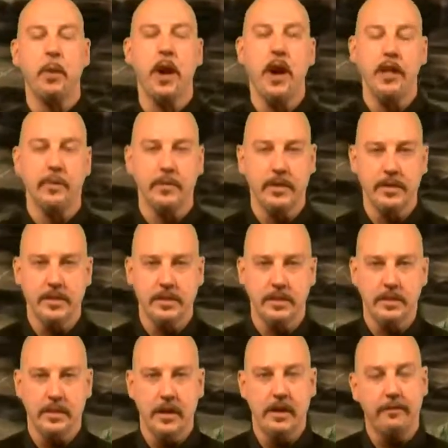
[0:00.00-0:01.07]
polymers.
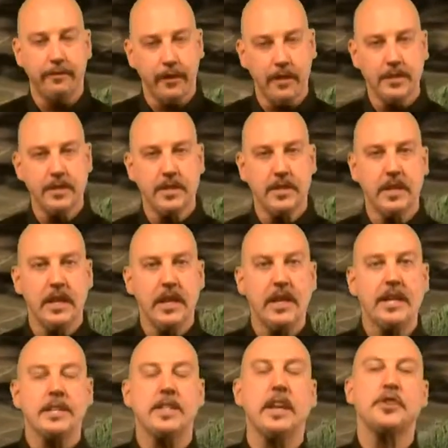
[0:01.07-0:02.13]
First,
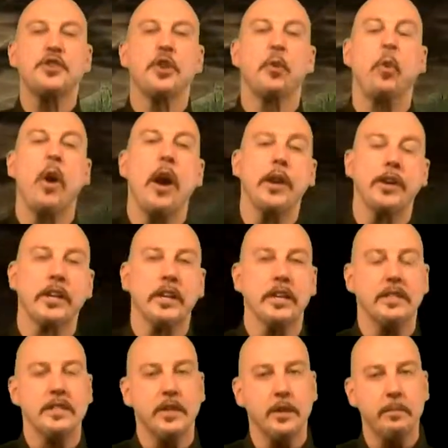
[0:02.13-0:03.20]
set your water
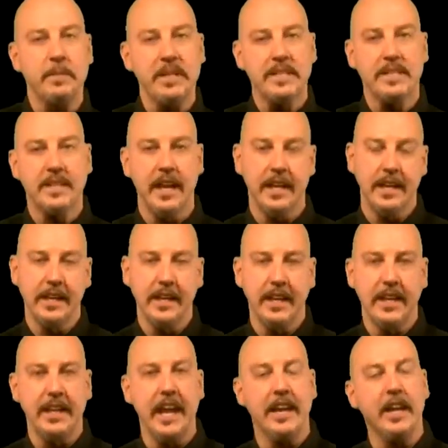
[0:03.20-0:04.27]
gun to the mist setting
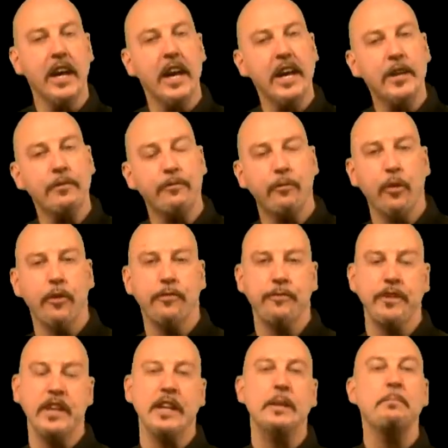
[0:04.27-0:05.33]
and at a height of 4
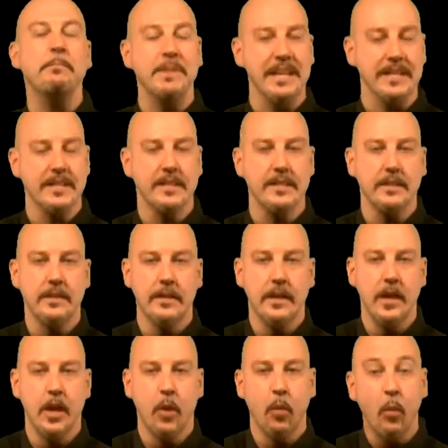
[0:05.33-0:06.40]
feet mist.
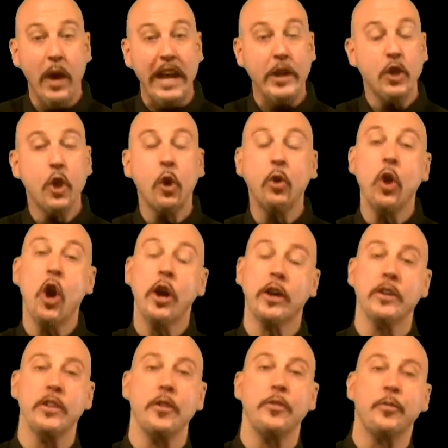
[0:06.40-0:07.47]
Wait no
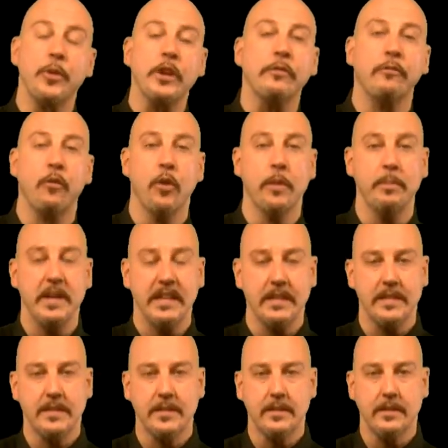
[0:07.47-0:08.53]
longer than 3 to 4
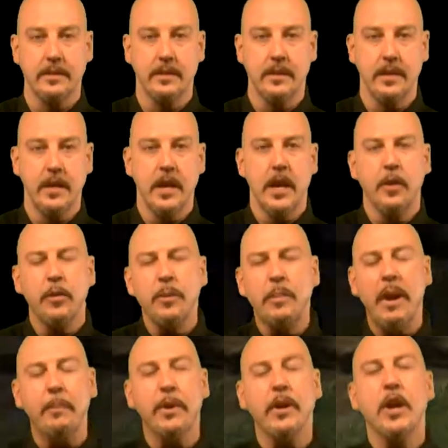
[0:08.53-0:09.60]
minutes.
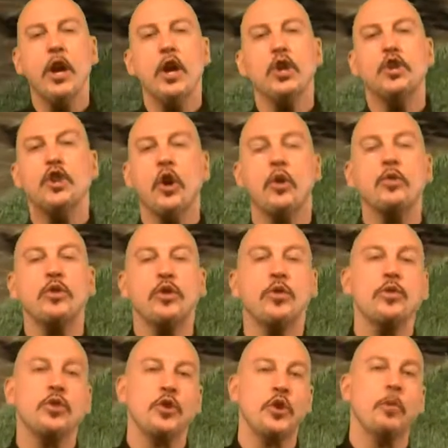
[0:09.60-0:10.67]
Remember, don't
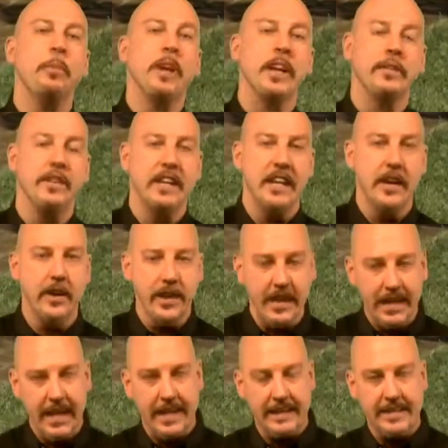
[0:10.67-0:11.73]
do too big of an area
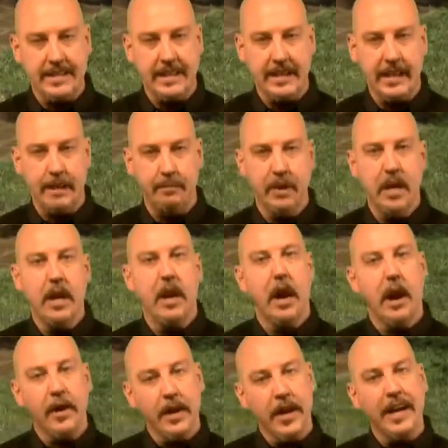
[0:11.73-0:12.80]
at a time.
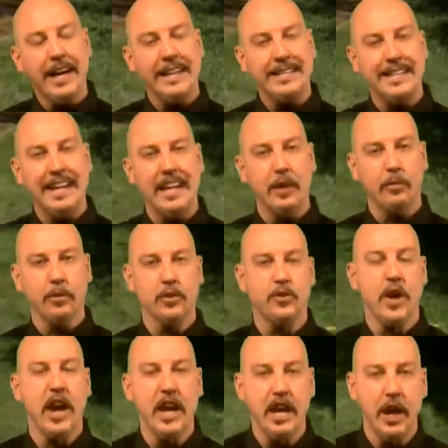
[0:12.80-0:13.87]
On a hot day, it will
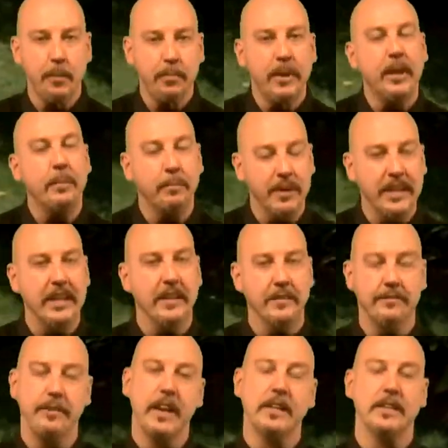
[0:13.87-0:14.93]
dry up and be
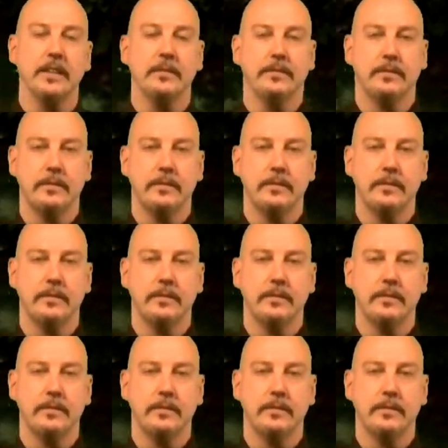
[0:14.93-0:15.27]
ineffective.